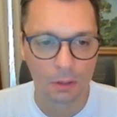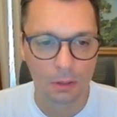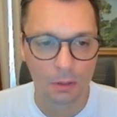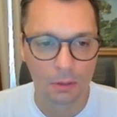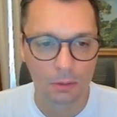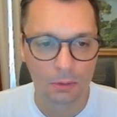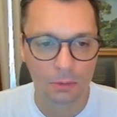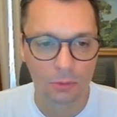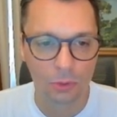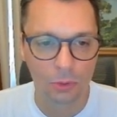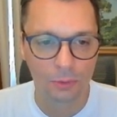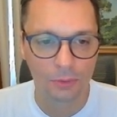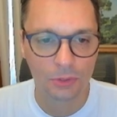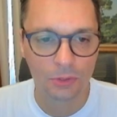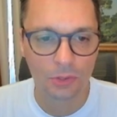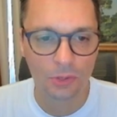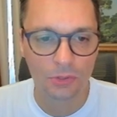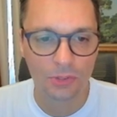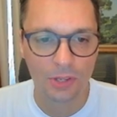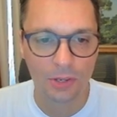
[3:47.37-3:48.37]

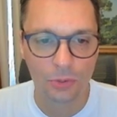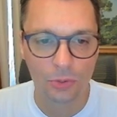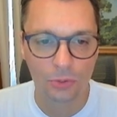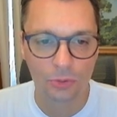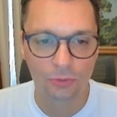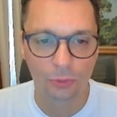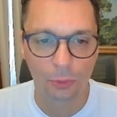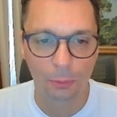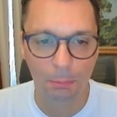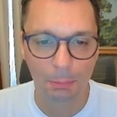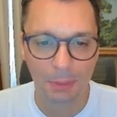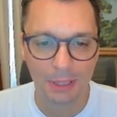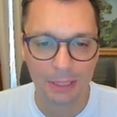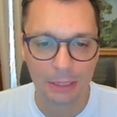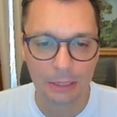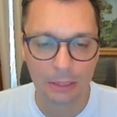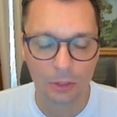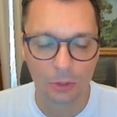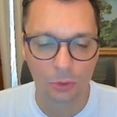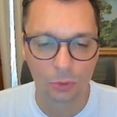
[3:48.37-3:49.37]
Service centers for
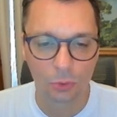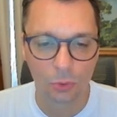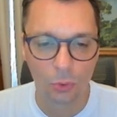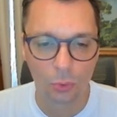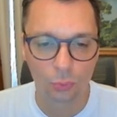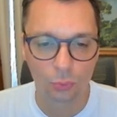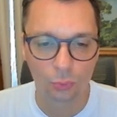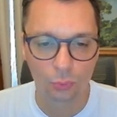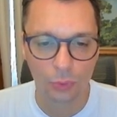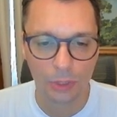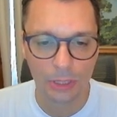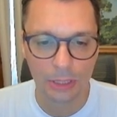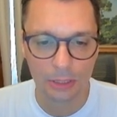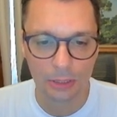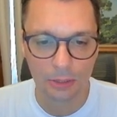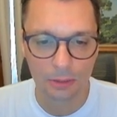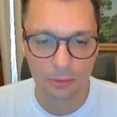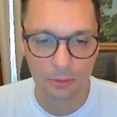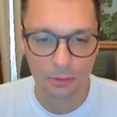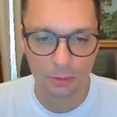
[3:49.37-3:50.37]
big
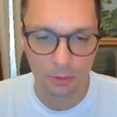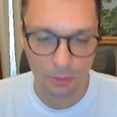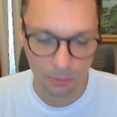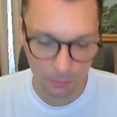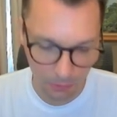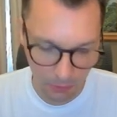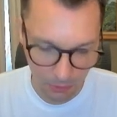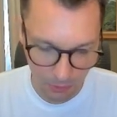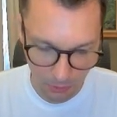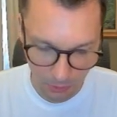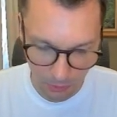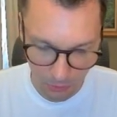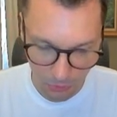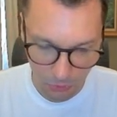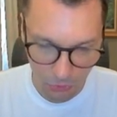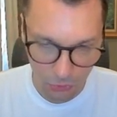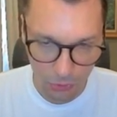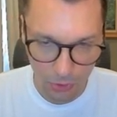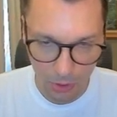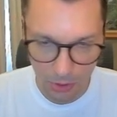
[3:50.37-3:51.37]
rigs.
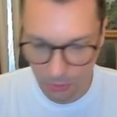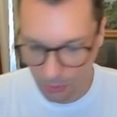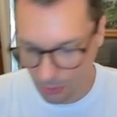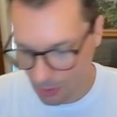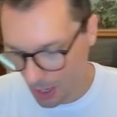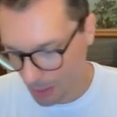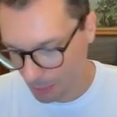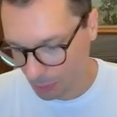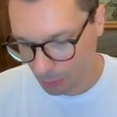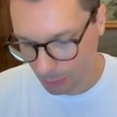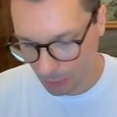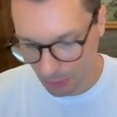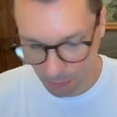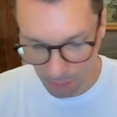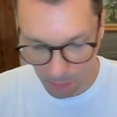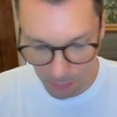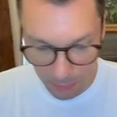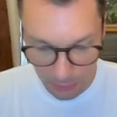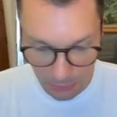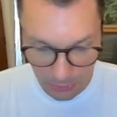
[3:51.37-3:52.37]
Truck stops,
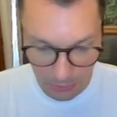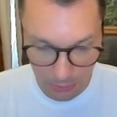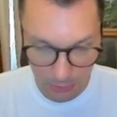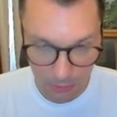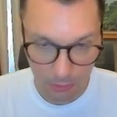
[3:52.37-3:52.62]
probably.